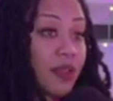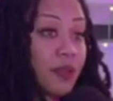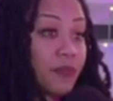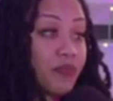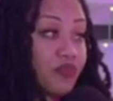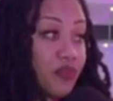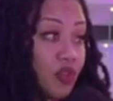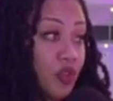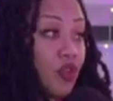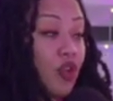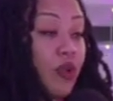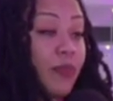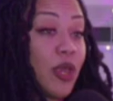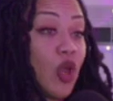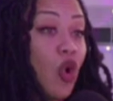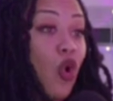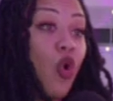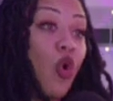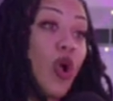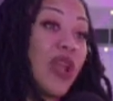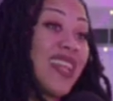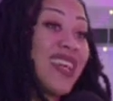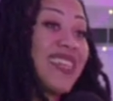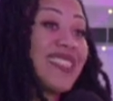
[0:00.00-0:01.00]
You know what I mean?
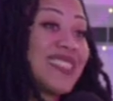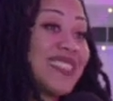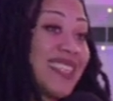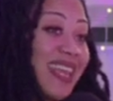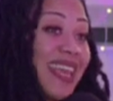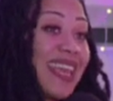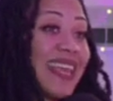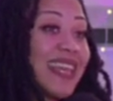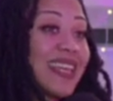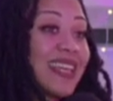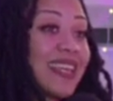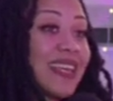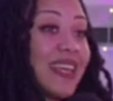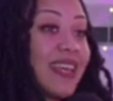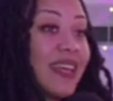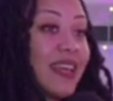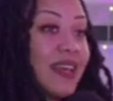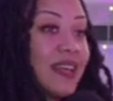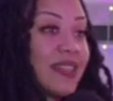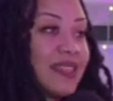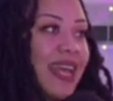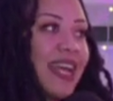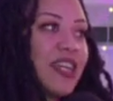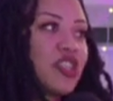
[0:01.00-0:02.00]
On a date,
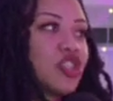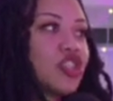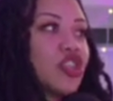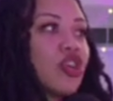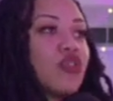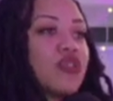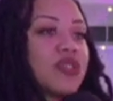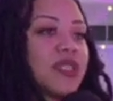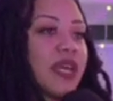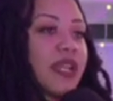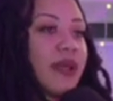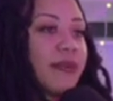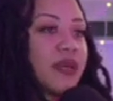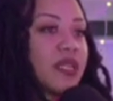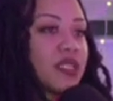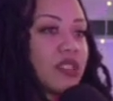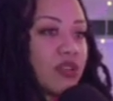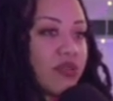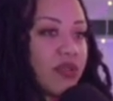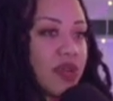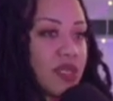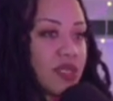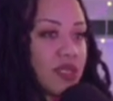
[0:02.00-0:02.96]
that shows that I'm interested.